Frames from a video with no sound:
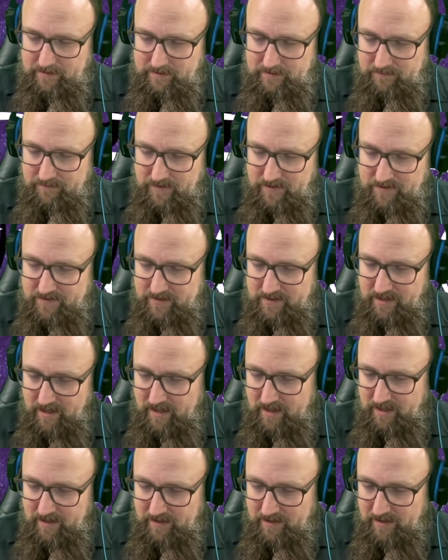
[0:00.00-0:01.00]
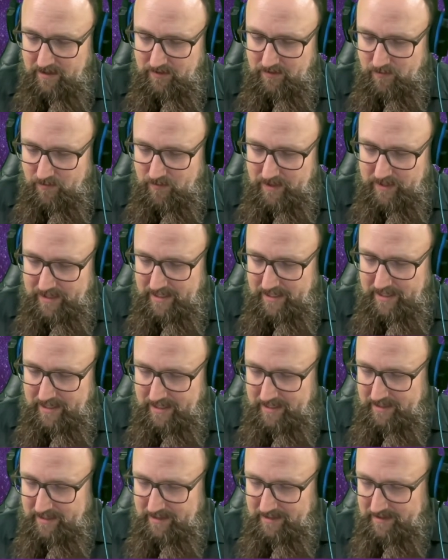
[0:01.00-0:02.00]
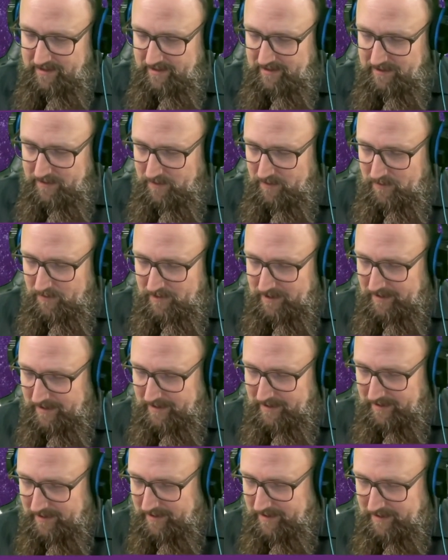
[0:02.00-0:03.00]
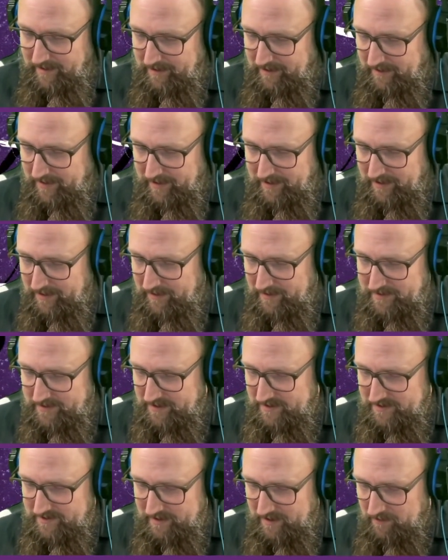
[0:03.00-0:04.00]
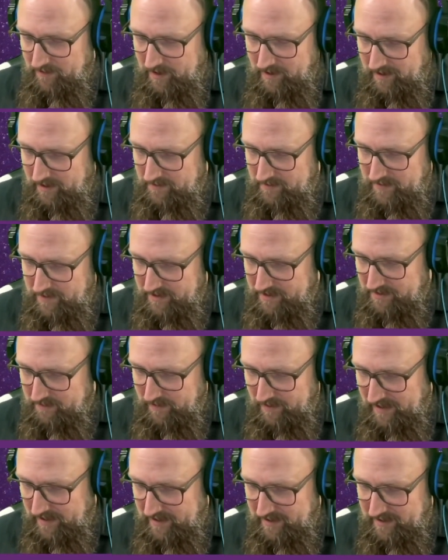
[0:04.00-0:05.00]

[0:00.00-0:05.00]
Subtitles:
There's not another one in here. Where did it go? I know it's here somewhere because we just played